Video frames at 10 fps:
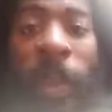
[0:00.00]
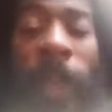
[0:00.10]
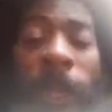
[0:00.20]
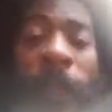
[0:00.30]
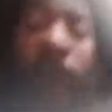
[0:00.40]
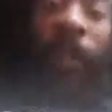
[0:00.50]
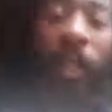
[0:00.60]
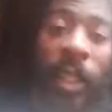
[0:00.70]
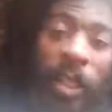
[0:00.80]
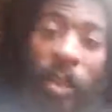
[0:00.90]
and then
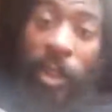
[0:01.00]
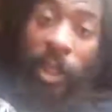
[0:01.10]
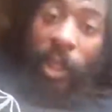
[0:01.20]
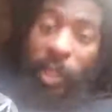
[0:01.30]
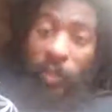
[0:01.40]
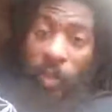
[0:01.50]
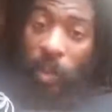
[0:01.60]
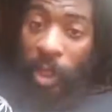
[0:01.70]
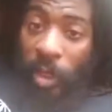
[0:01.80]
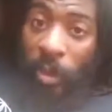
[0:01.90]
they noticed they didn't even
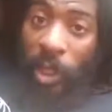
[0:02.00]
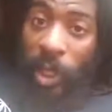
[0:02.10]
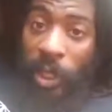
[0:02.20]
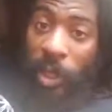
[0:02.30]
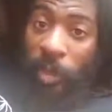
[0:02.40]
make no goddamn